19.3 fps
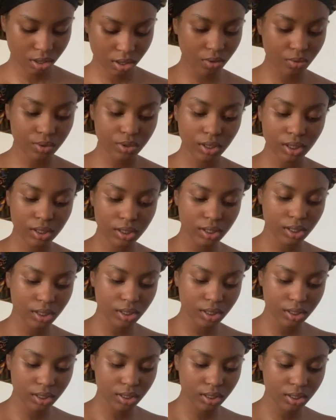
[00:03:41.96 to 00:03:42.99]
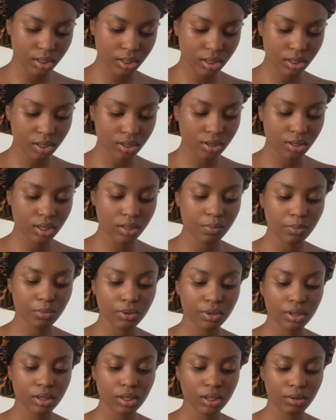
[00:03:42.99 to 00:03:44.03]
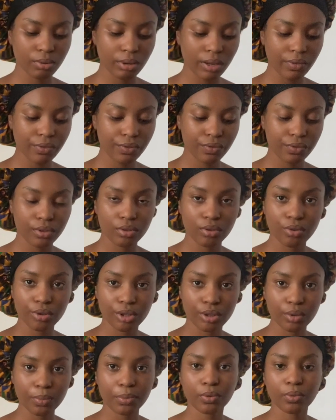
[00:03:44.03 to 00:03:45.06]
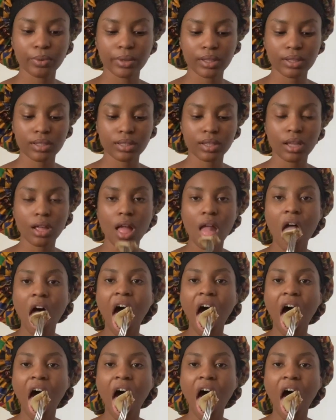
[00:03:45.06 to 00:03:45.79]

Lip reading: I want to edit. Today is Monday, we have a video going up on Wednesday.